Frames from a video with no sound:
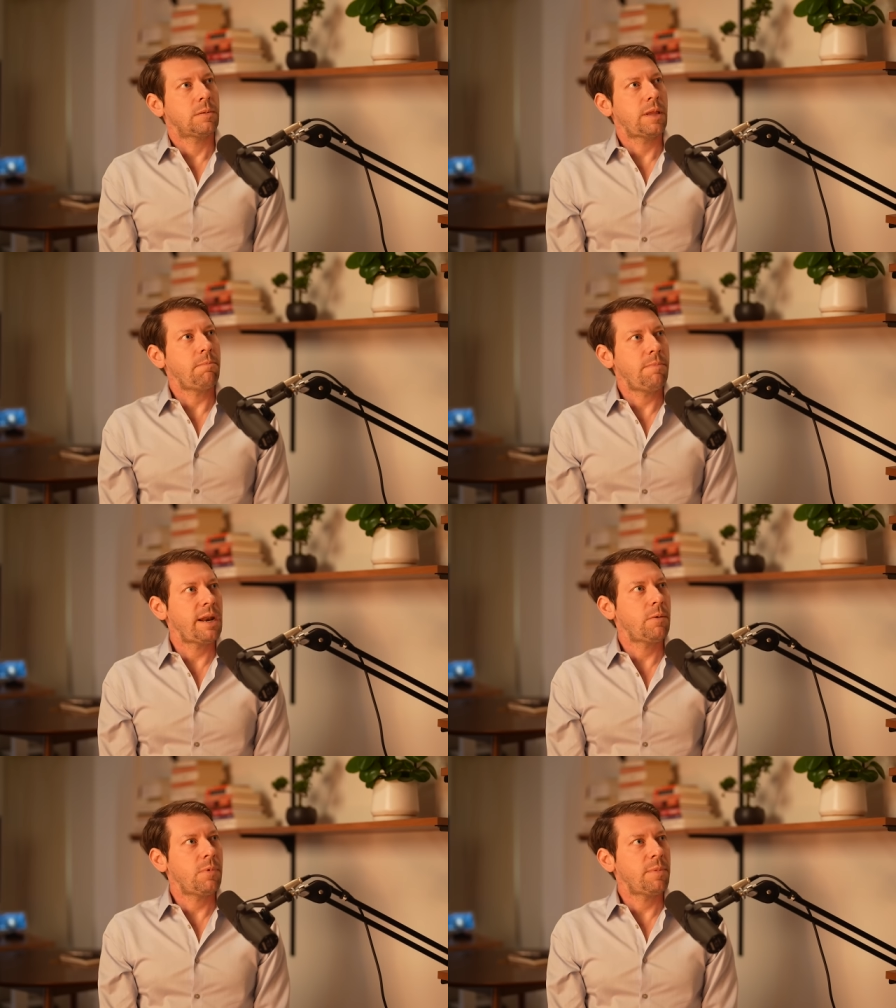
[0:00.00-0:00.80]
that
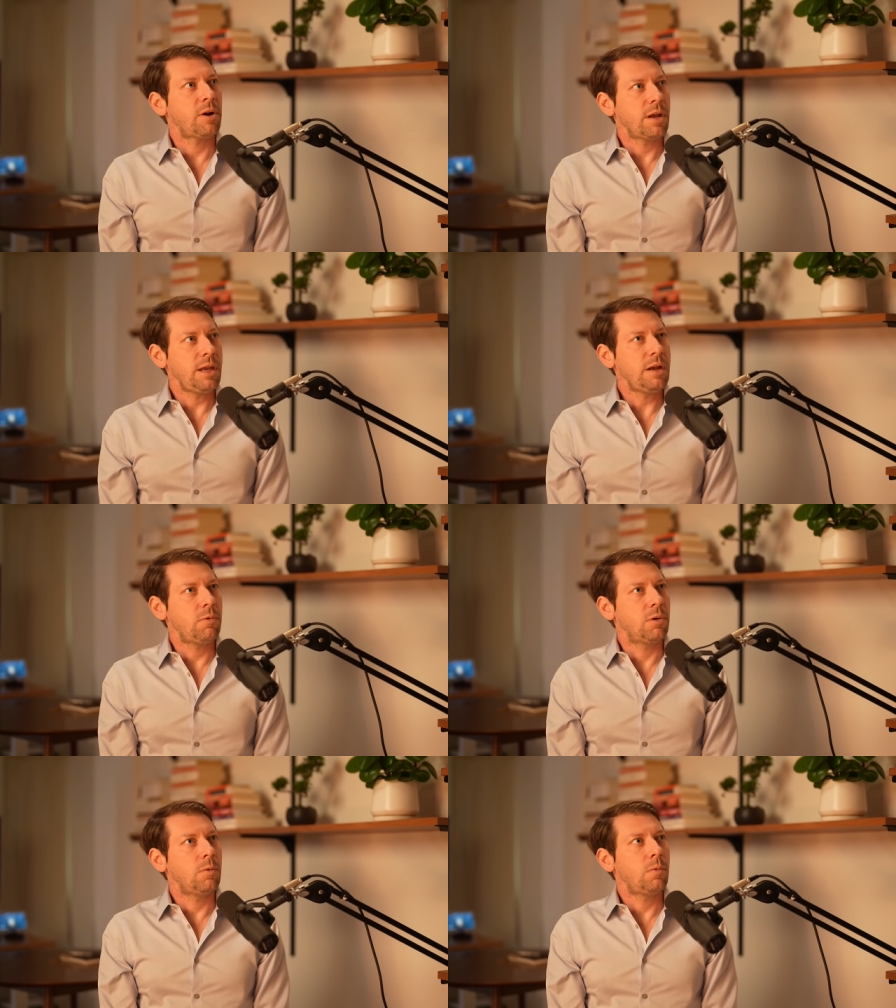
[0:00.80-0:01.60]
men and women are
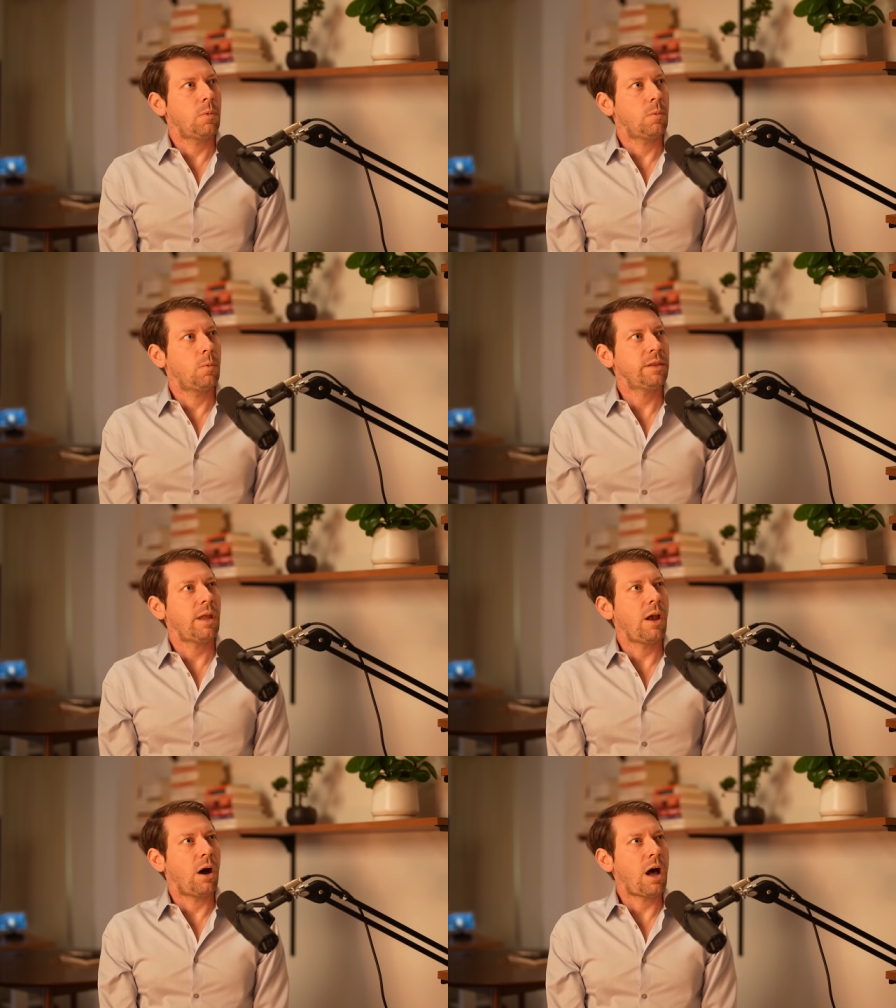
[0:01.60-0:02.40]
equal, what
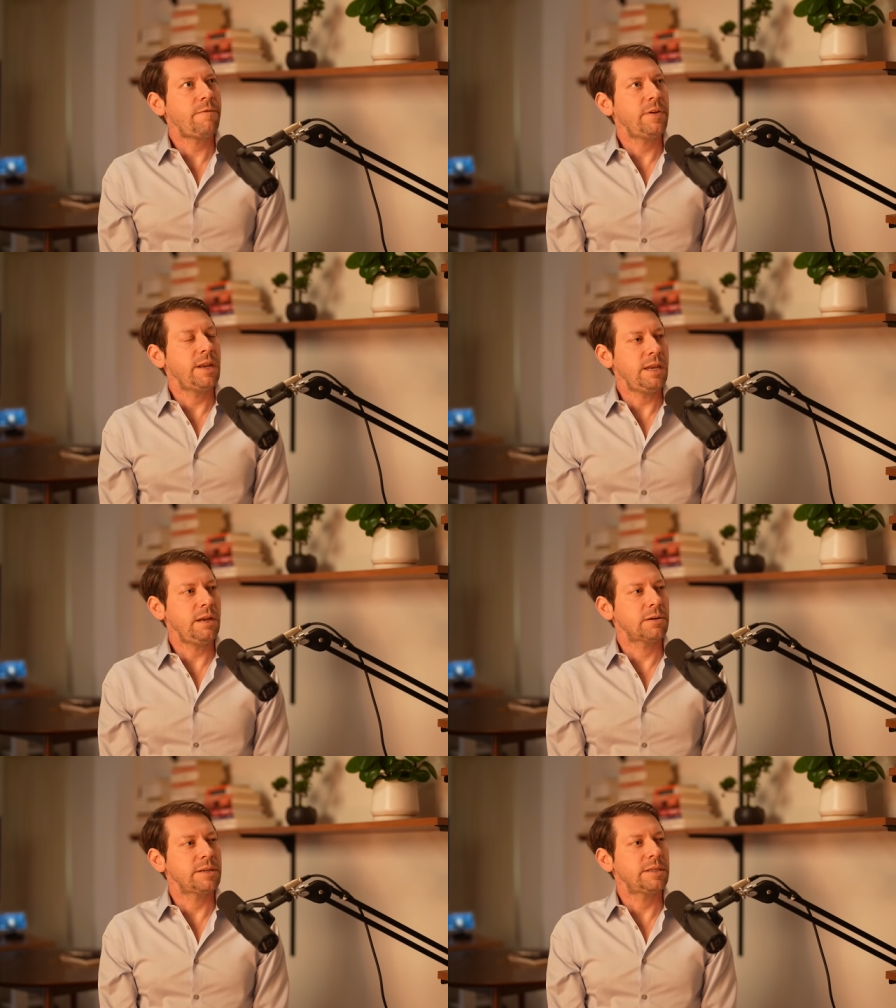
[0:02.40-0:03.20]
they often
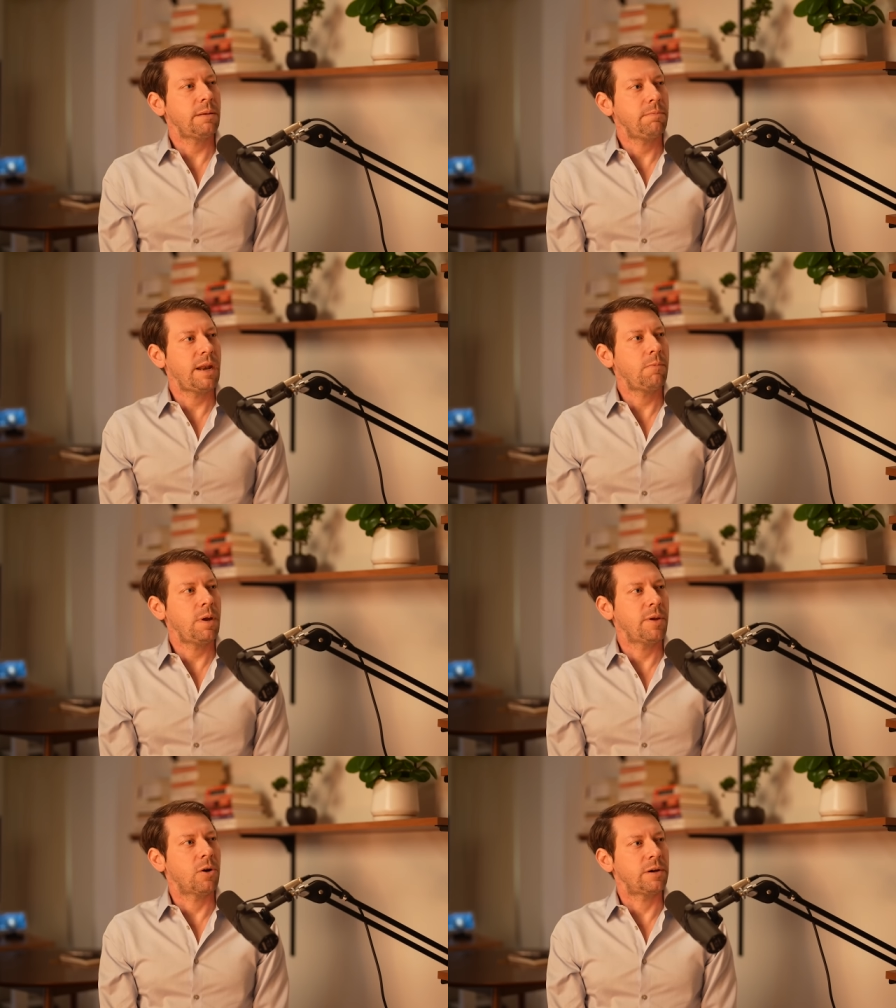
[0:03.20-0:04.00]
hear is that men and
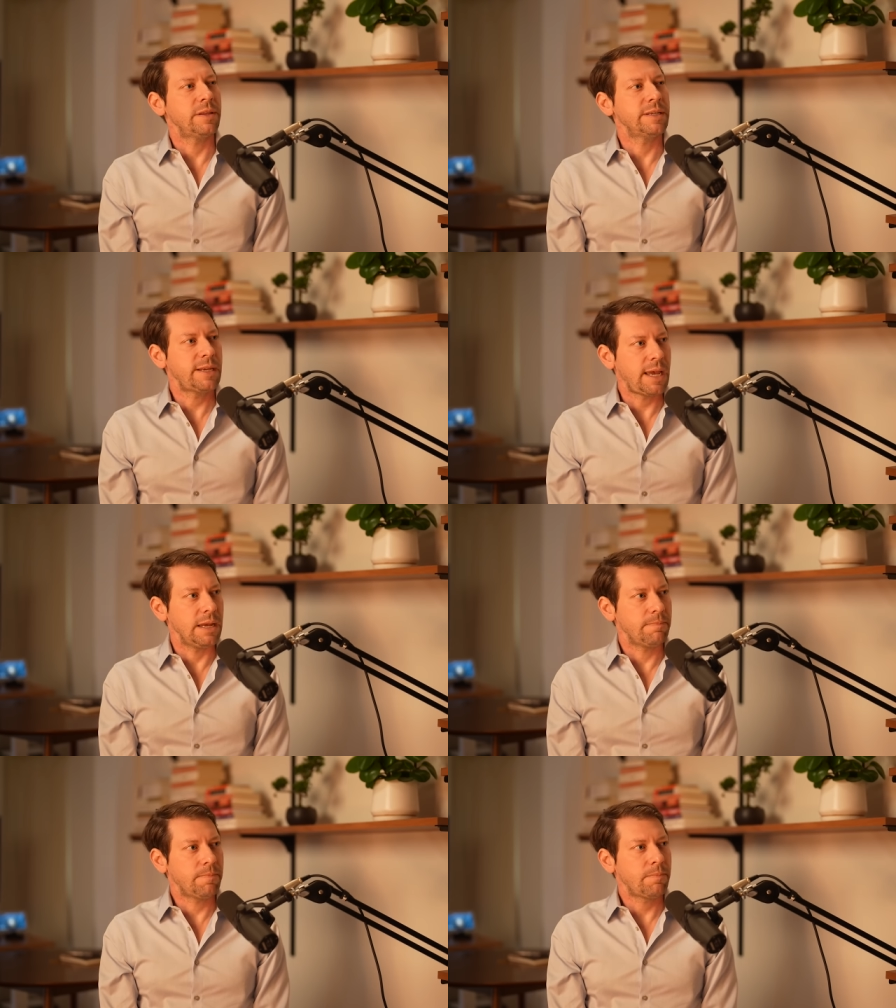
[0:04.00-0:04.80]
women are the
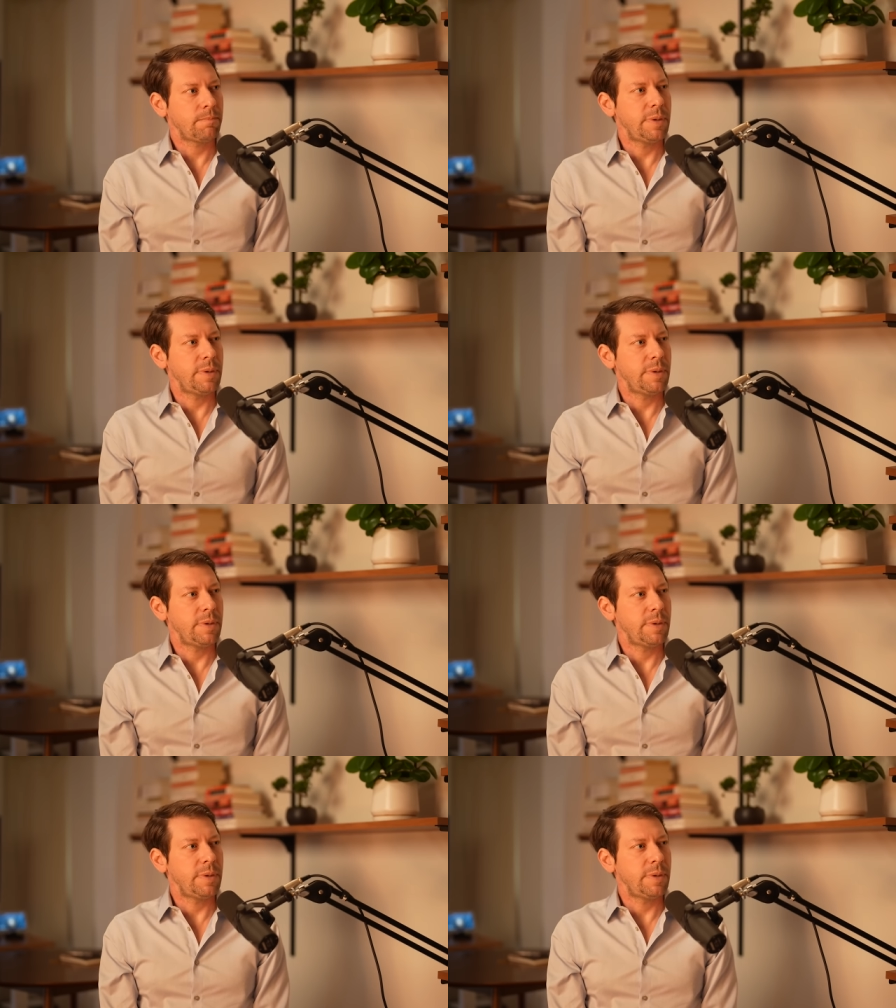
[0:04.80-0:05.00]
same